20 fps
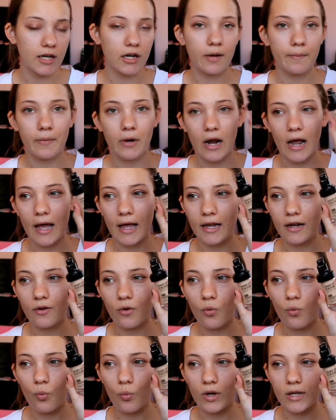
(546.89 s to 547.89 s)
in number
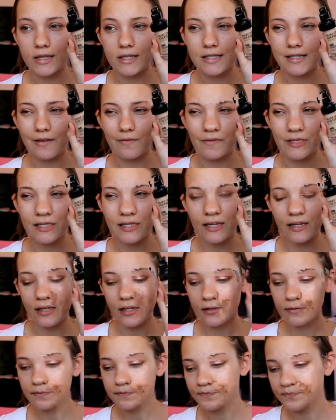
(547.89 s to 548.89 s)

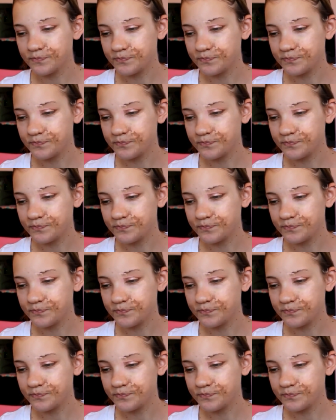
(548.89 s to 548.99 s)
N117.